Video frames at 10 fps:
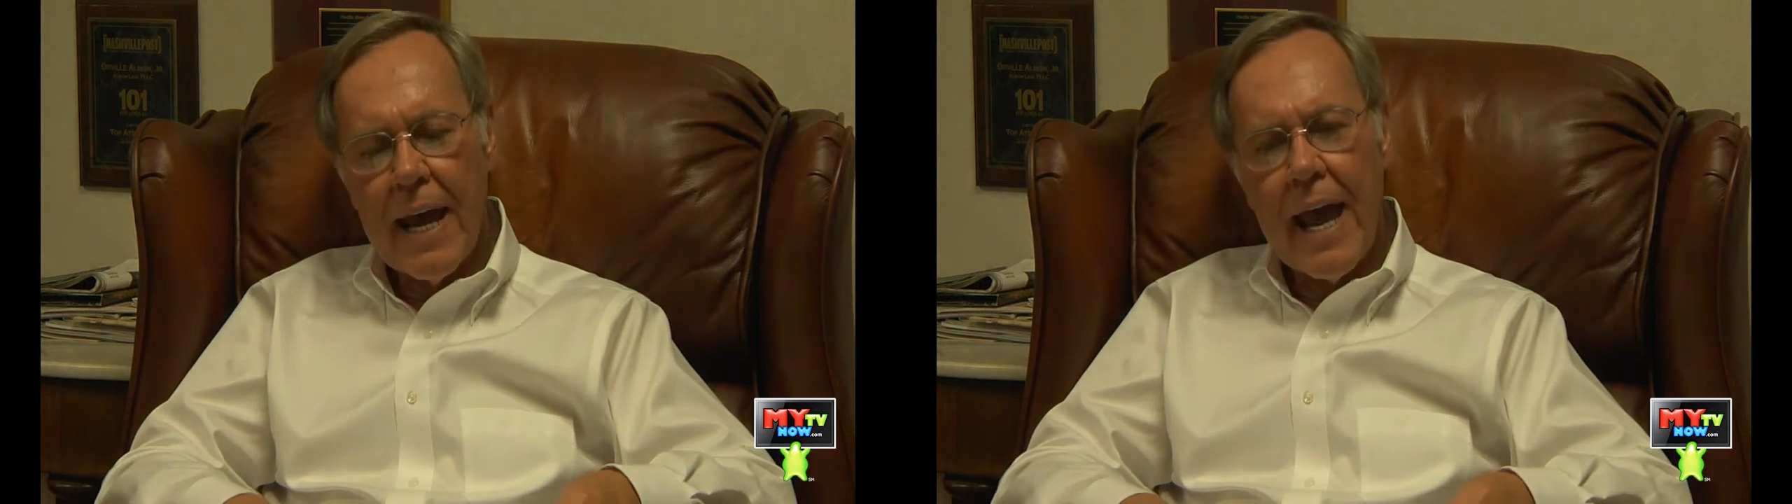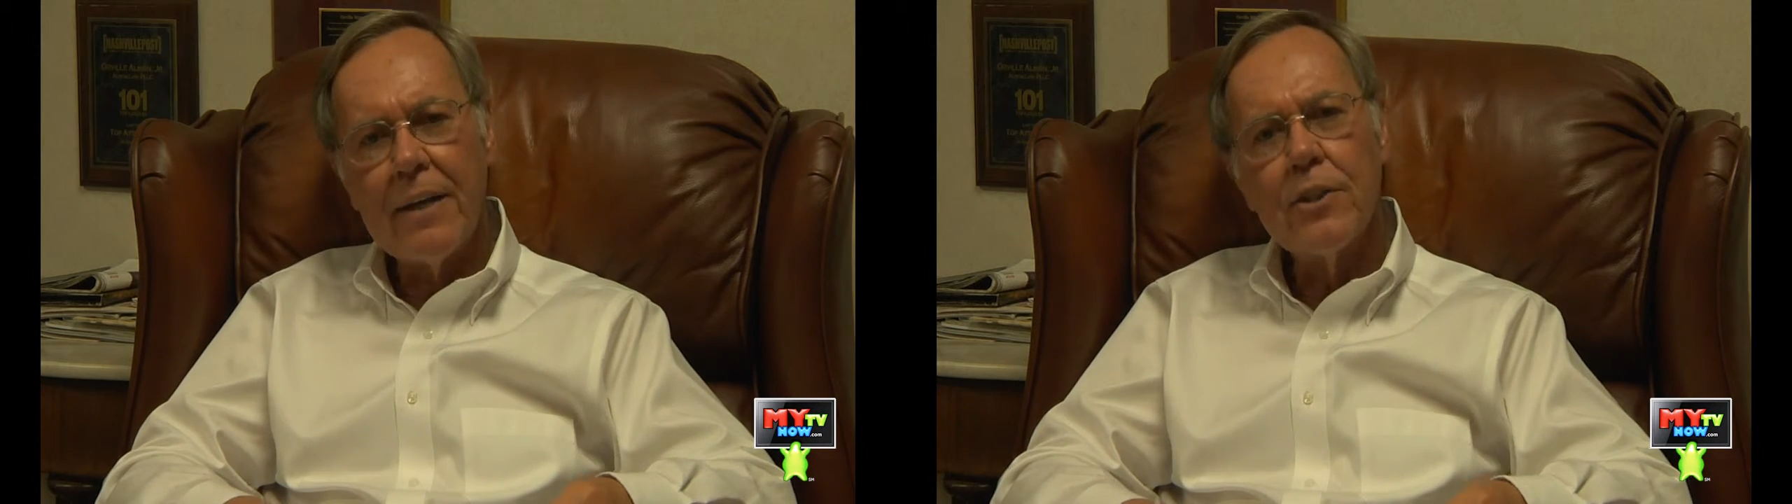
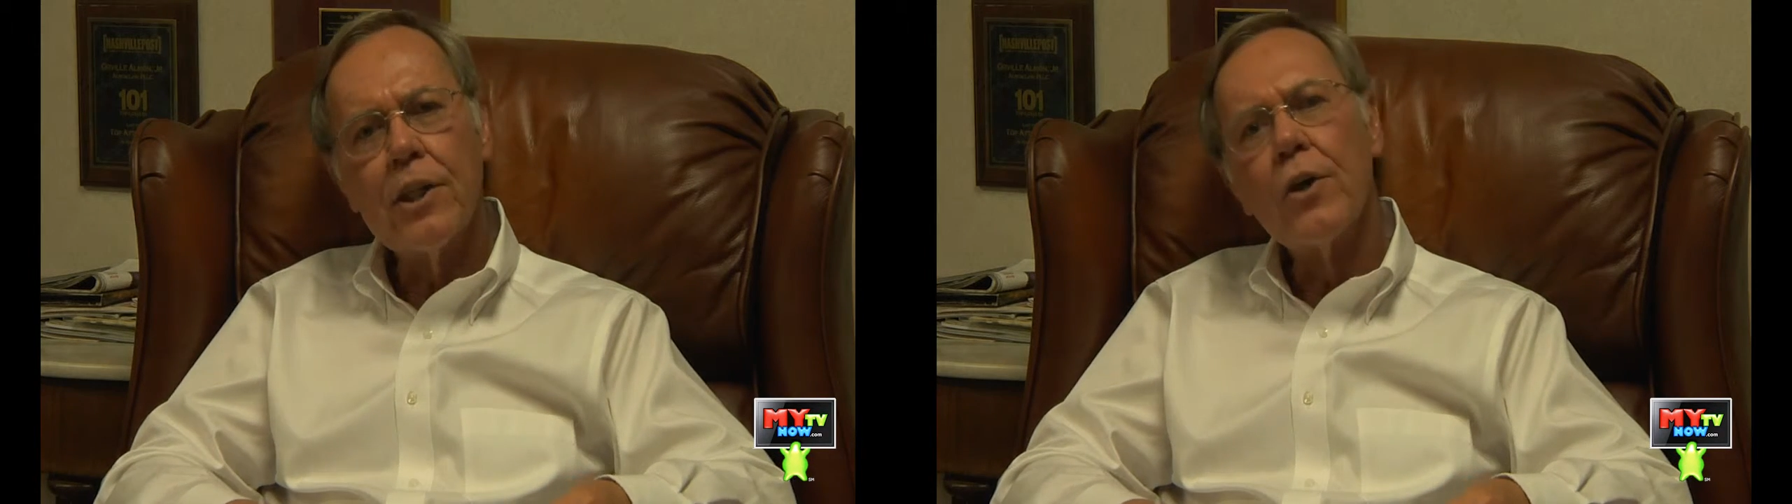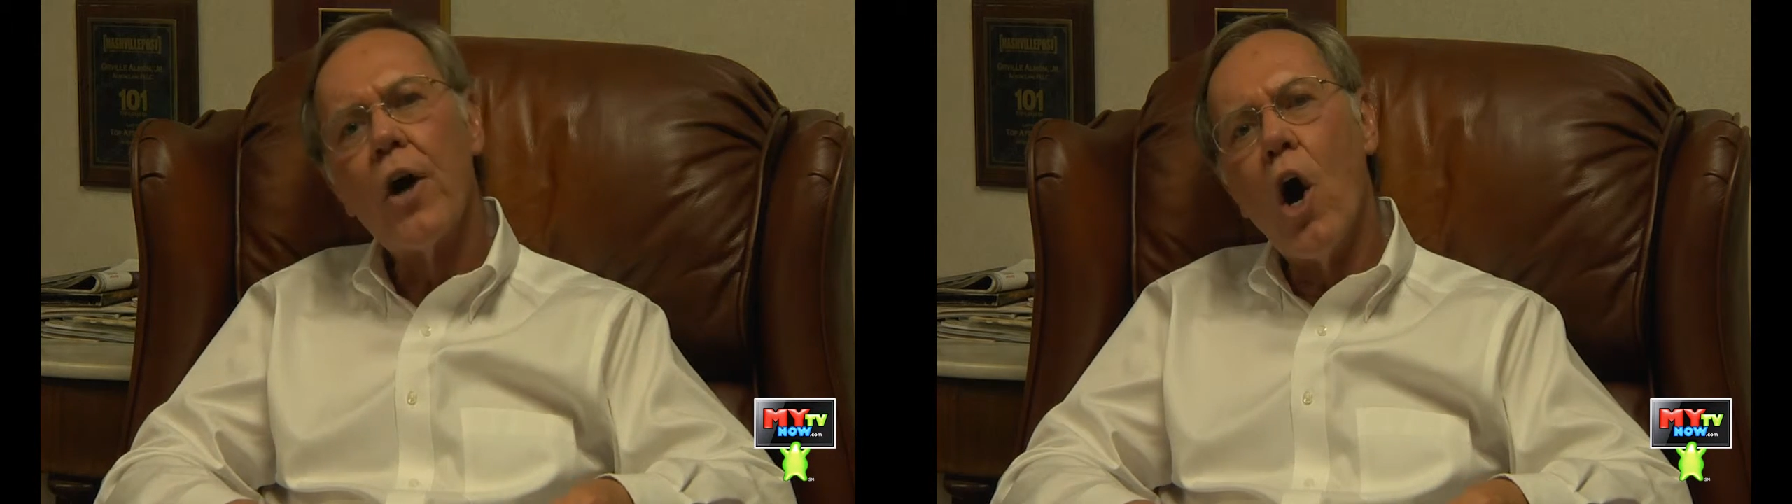at is
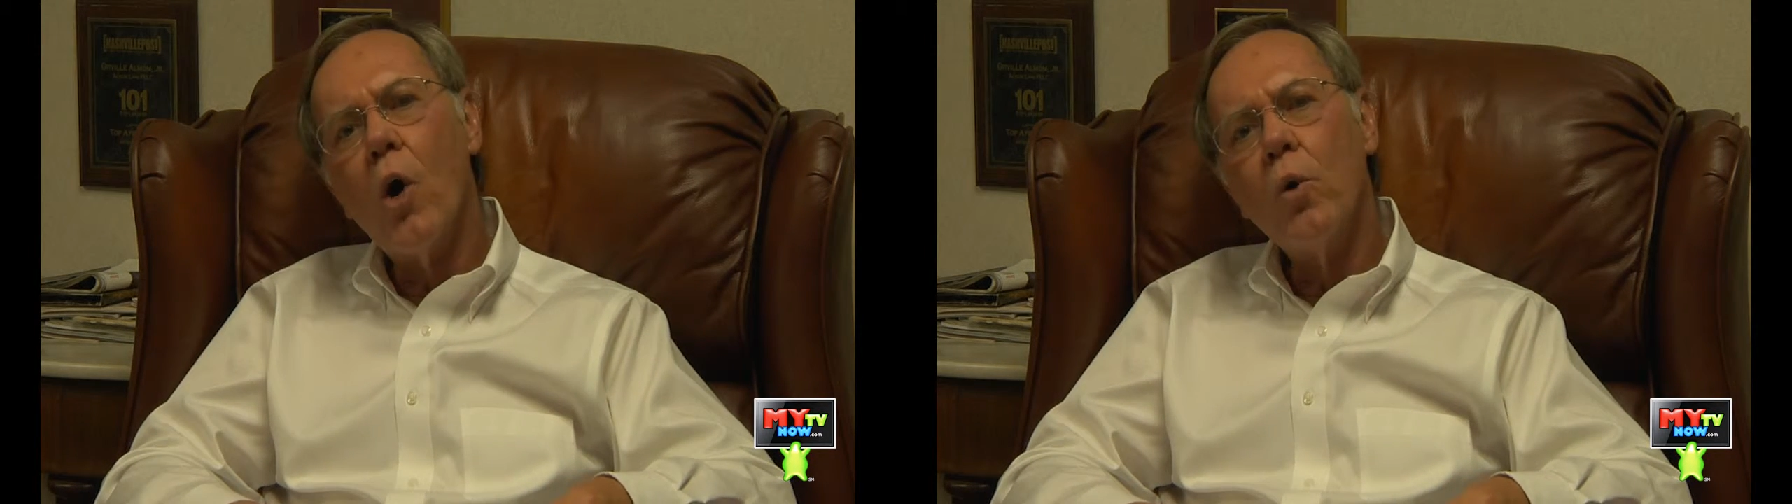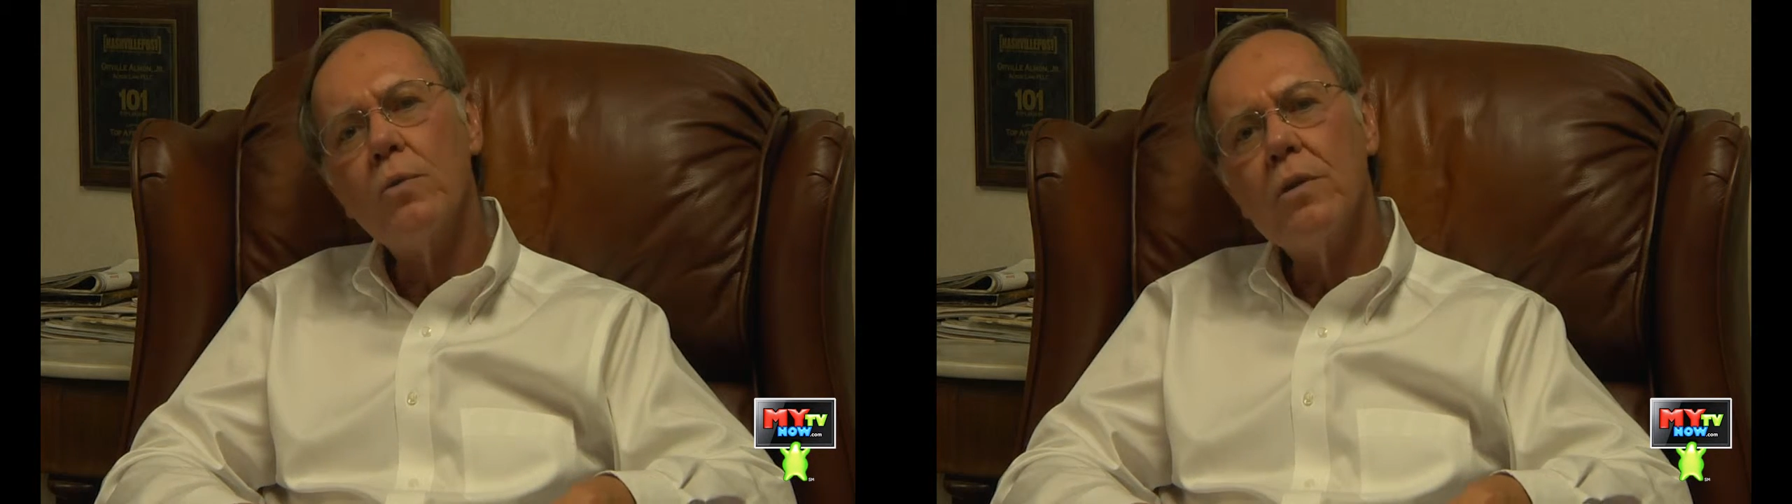they're going to
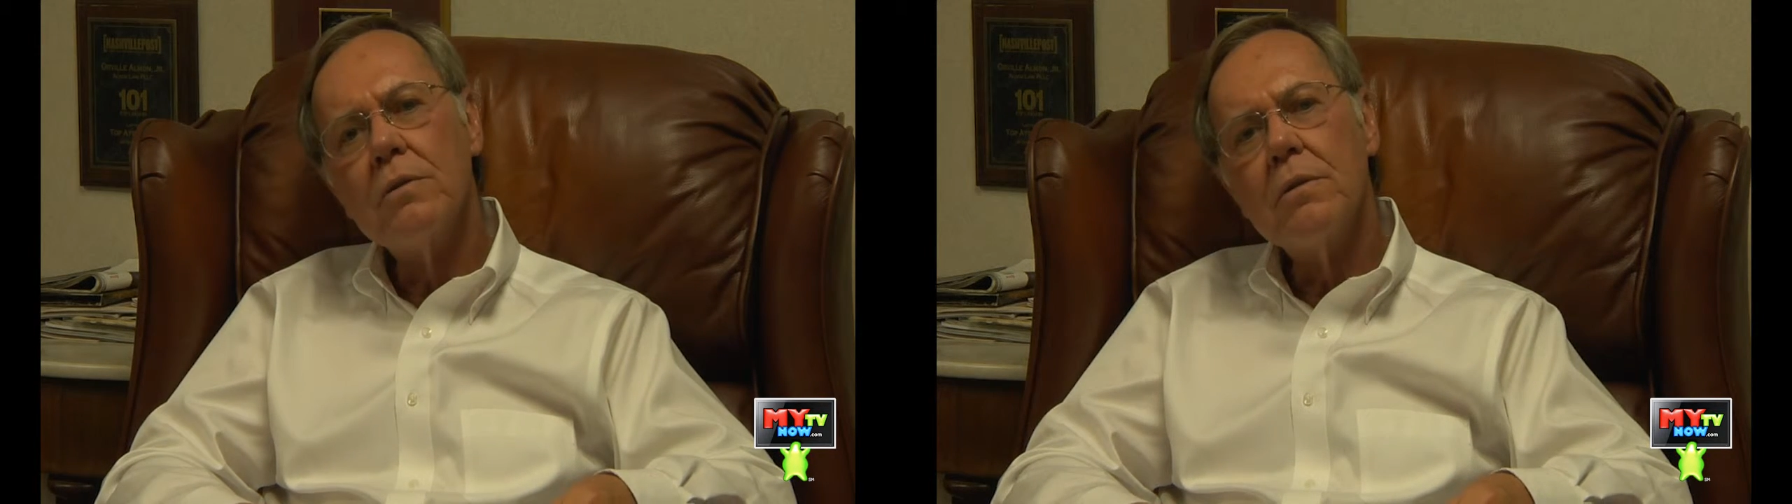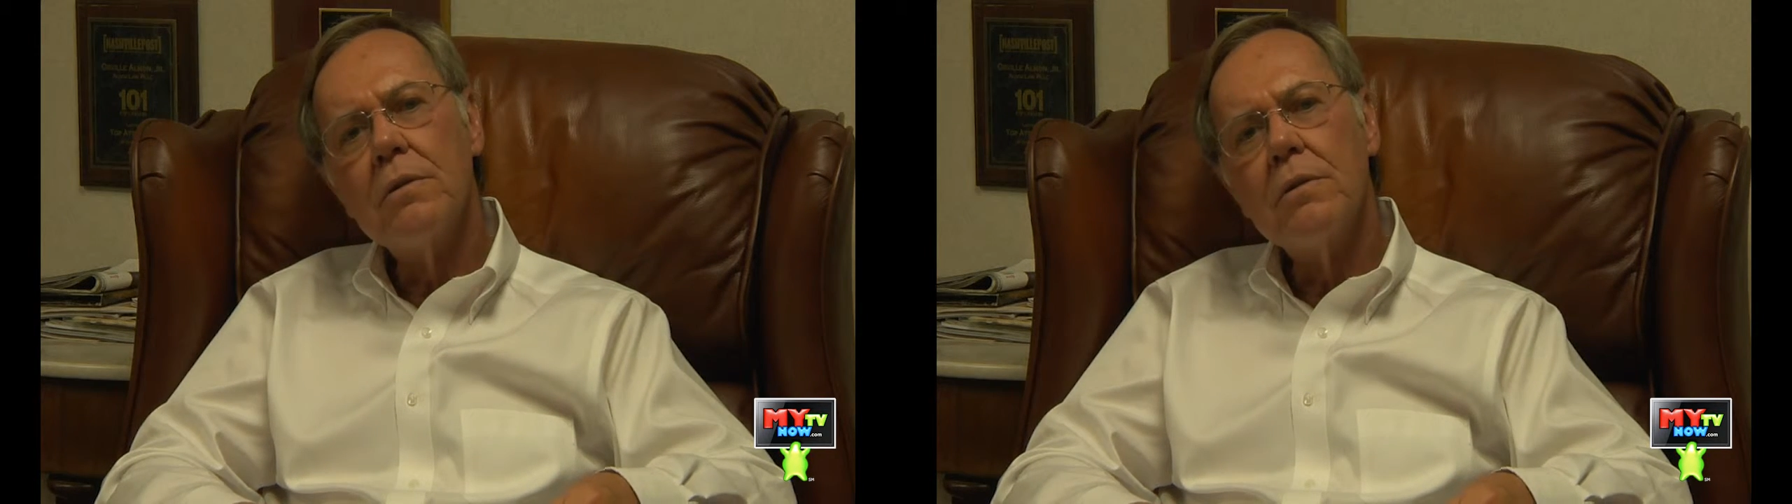own